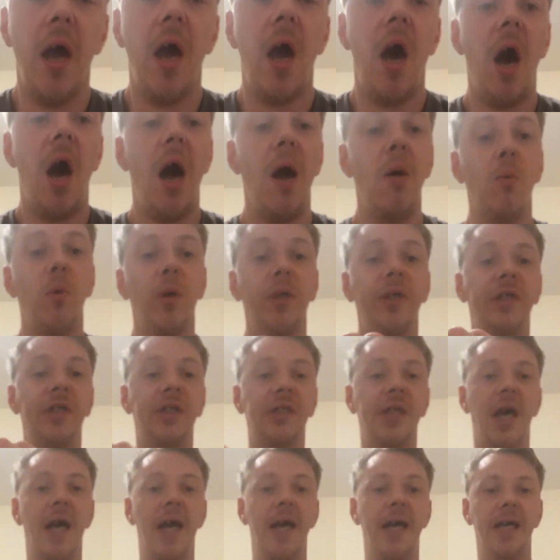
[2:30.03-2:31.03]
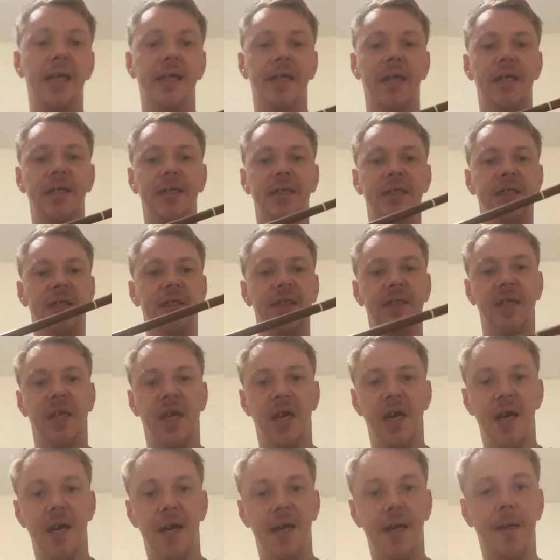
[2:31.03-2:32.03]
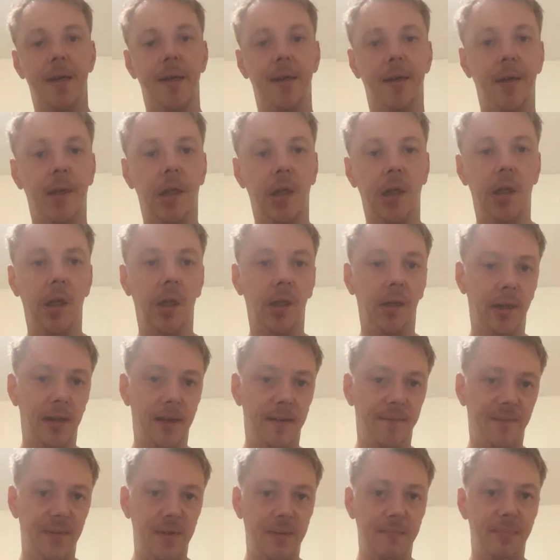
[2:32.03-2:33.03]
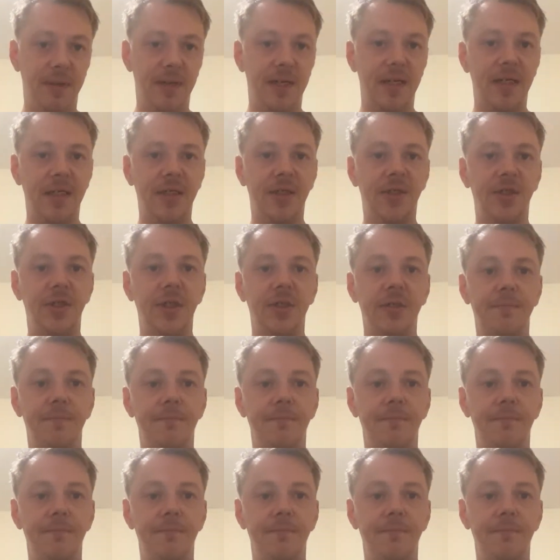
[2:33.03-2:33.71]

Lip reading: I would say that this is a lovely piece.